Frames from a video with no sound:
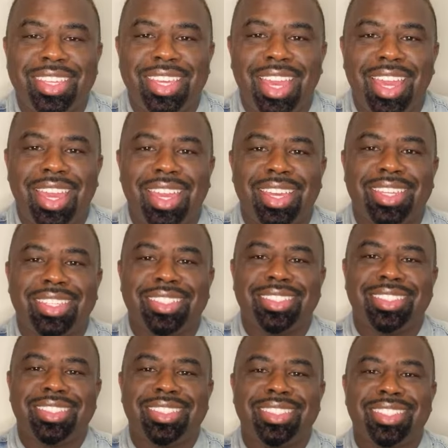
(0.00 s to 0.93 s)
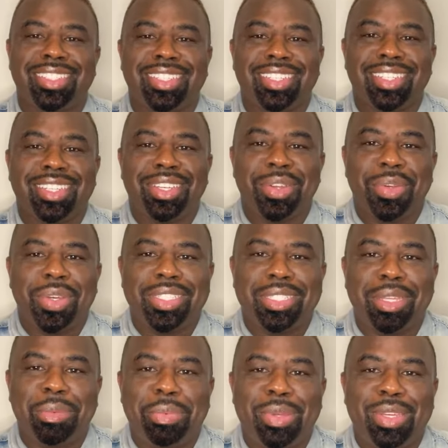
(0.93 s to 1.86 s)
Yes.
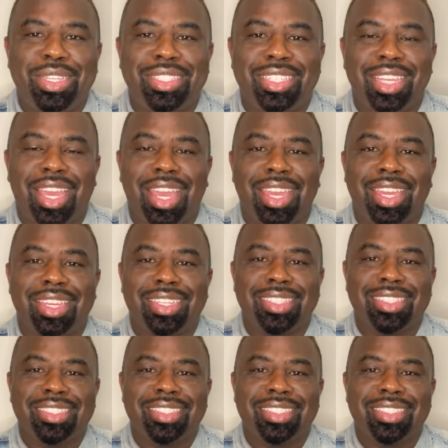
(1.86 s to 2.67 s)
What's up, PJ?